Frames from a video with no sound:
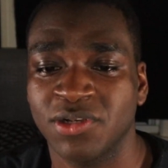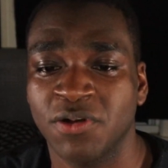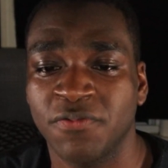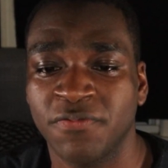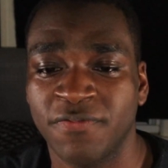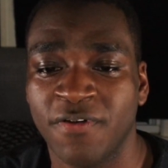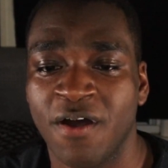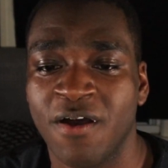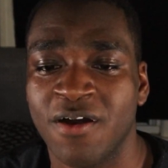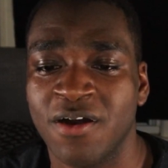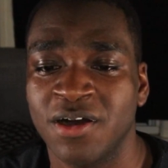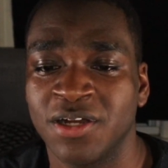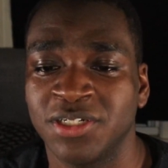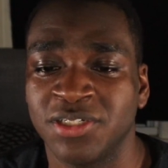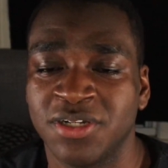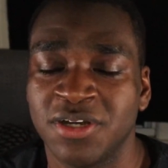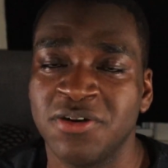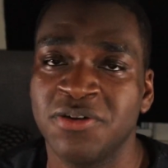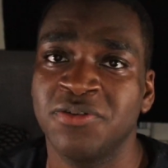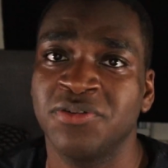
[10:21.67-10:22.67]
far
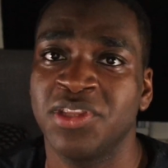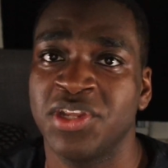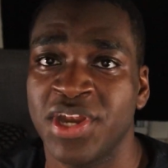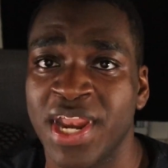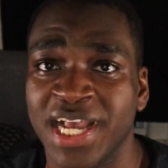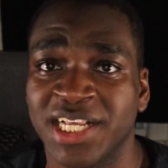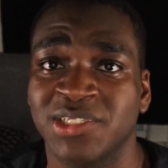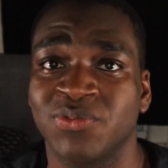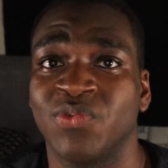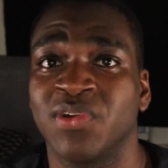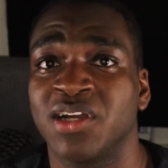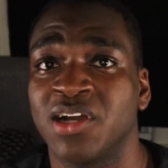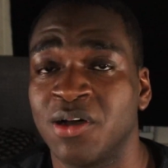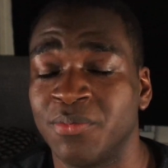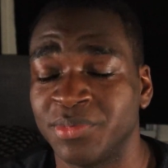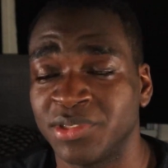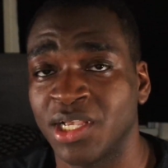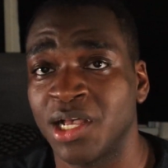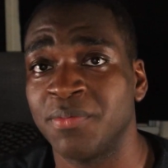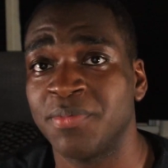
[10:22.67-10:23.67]
until the next one
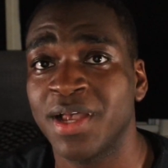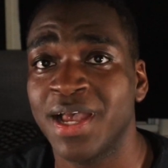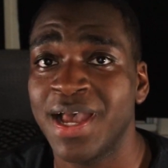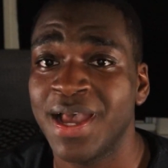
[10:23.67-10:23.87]
comes up,